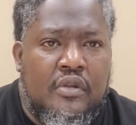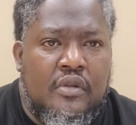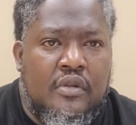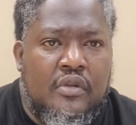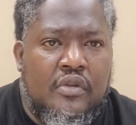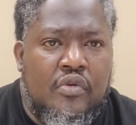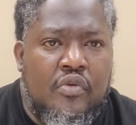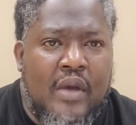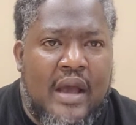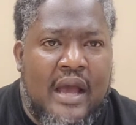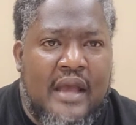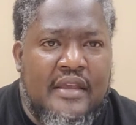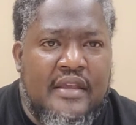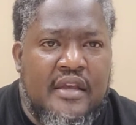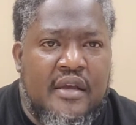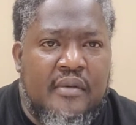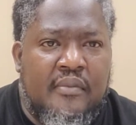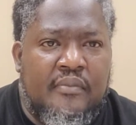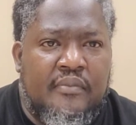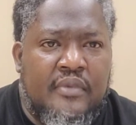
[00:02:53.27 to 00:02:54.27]
You out
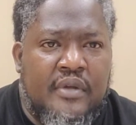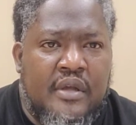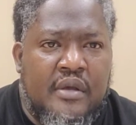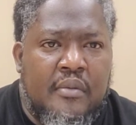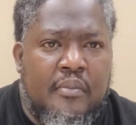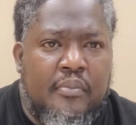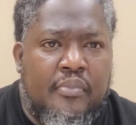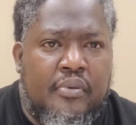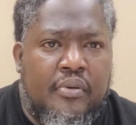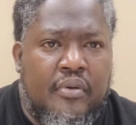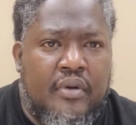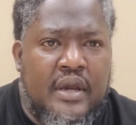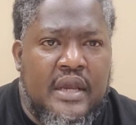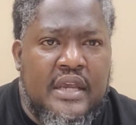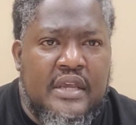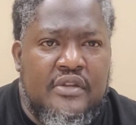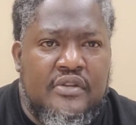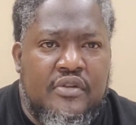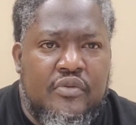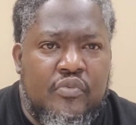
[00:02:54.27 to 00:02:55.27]
here
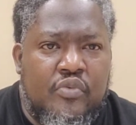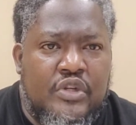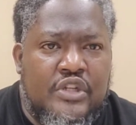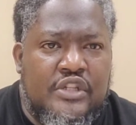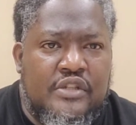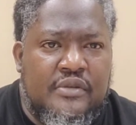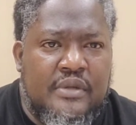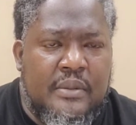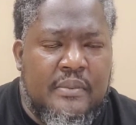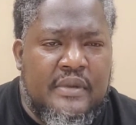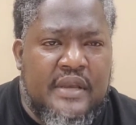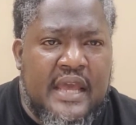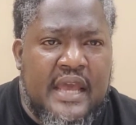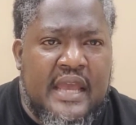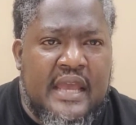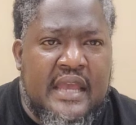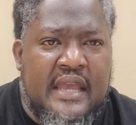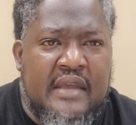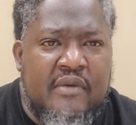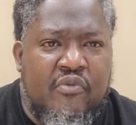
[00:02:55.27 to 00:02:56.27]
praising, wishing him
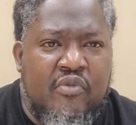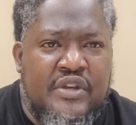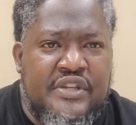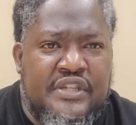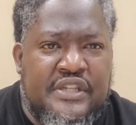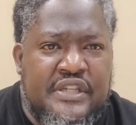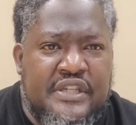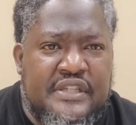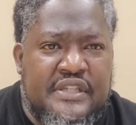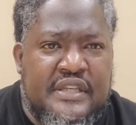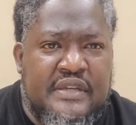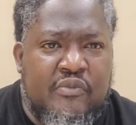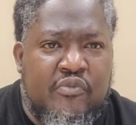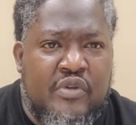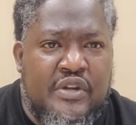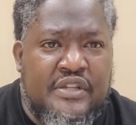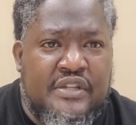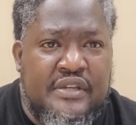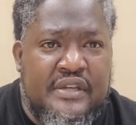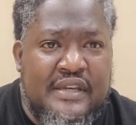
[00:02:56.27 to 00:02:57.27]
name,
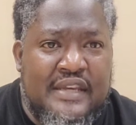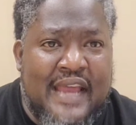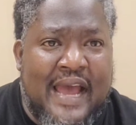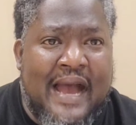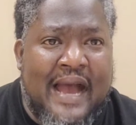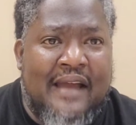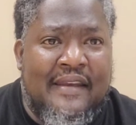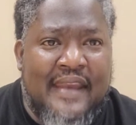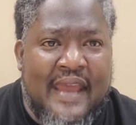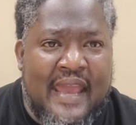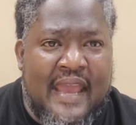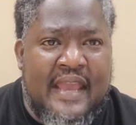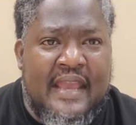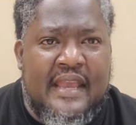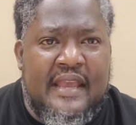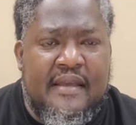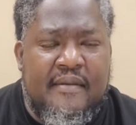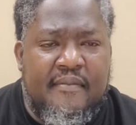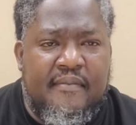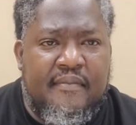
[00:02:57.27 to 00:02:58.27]
wishing thy
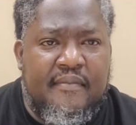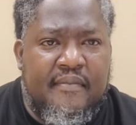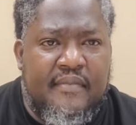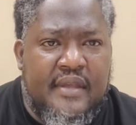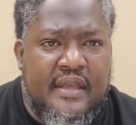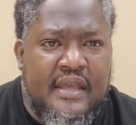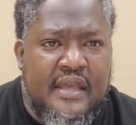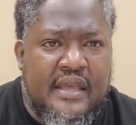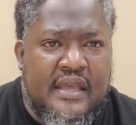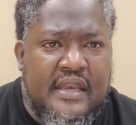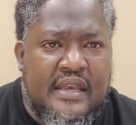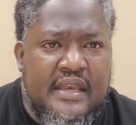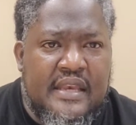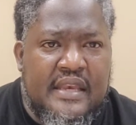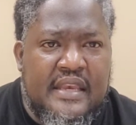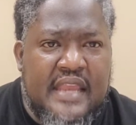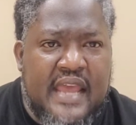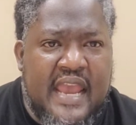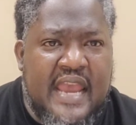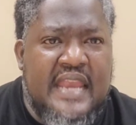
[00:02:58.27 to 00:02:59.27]
name,
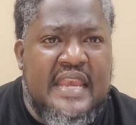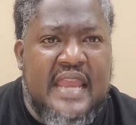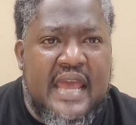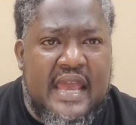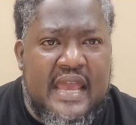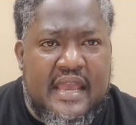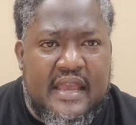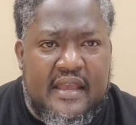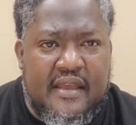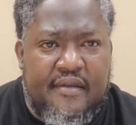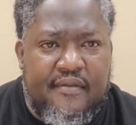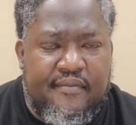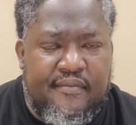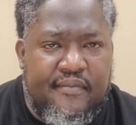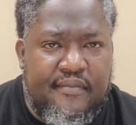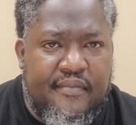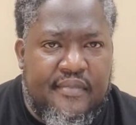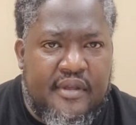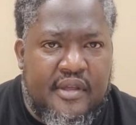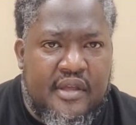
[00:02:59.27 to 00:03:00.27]
they name,
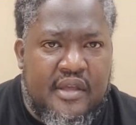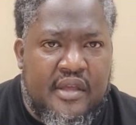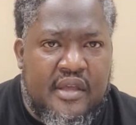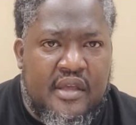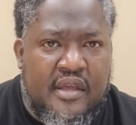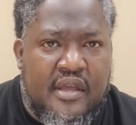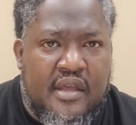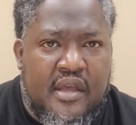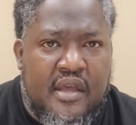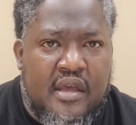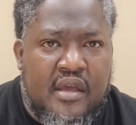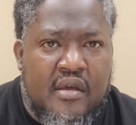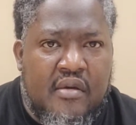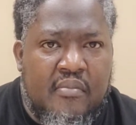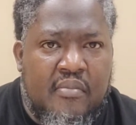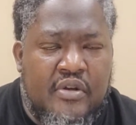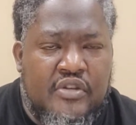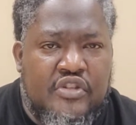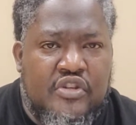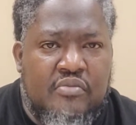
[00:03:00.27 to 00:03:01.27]
but